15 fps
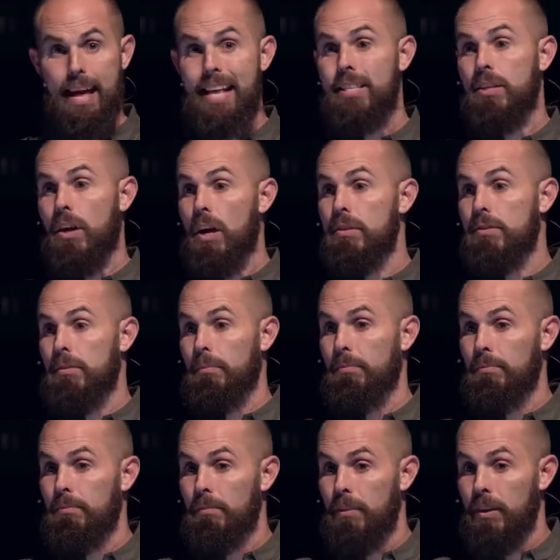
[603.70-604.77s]
That's awesome.
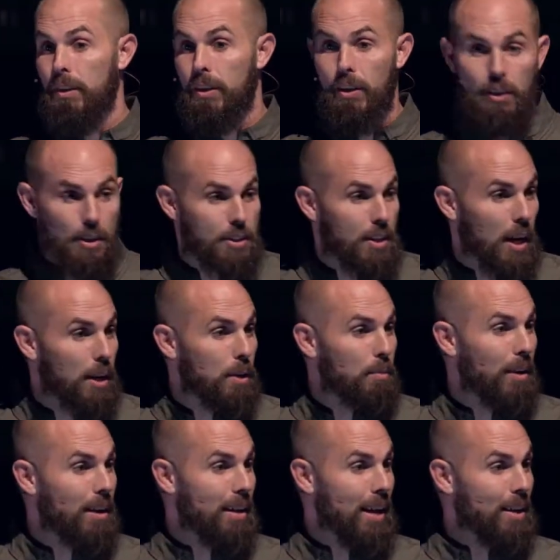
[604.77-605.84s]
You're excited
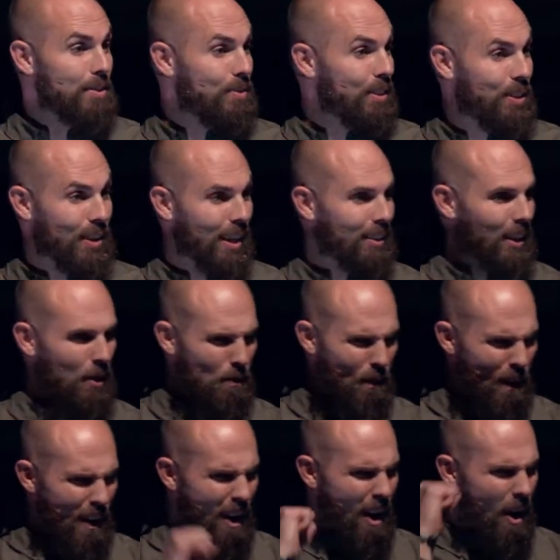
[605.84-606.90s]
about announcements. You guys like,
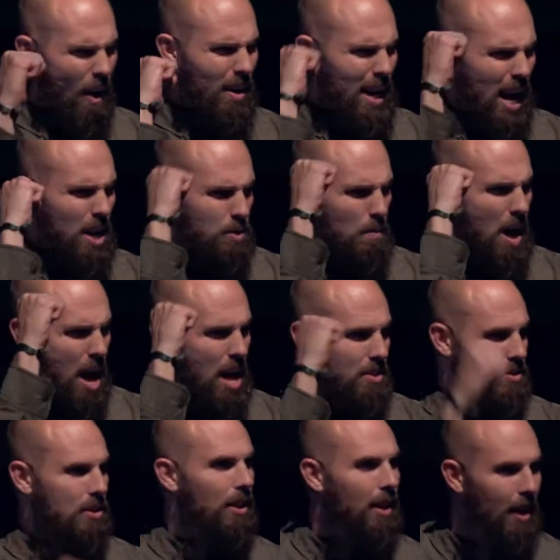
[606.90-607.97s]
oh,
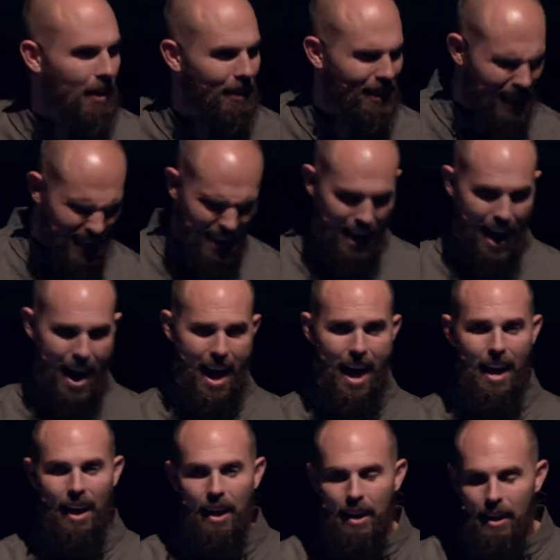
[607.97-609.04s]
announcements, you know, like,
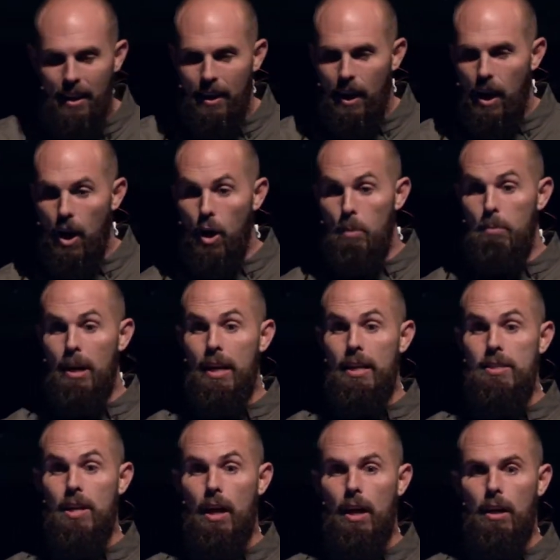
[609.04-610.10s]
yeah. Oh, money
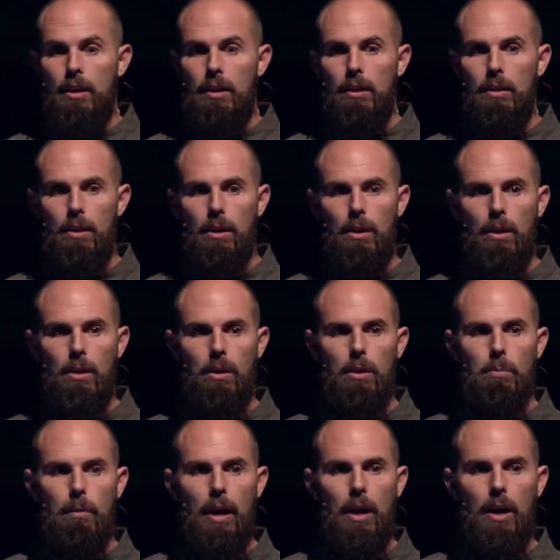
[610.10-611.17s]
talk. Oh,
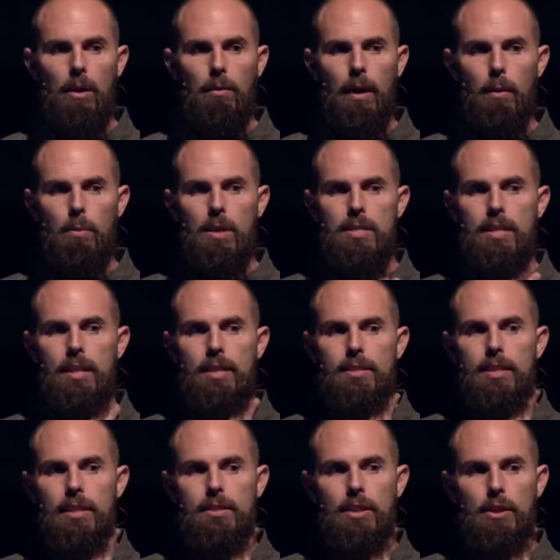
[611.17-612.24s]
my heart rate was at a
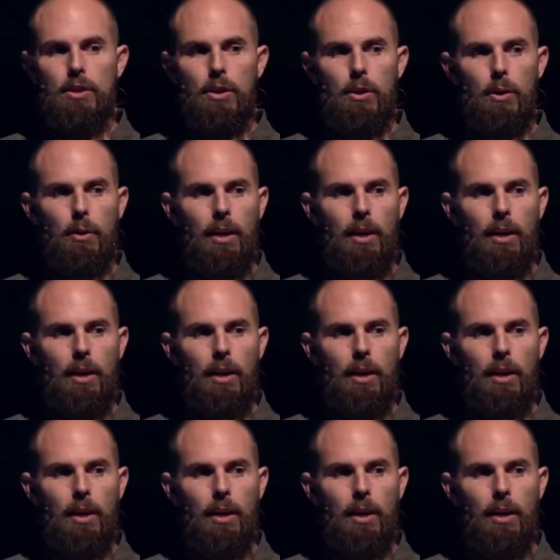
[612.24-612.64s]
62.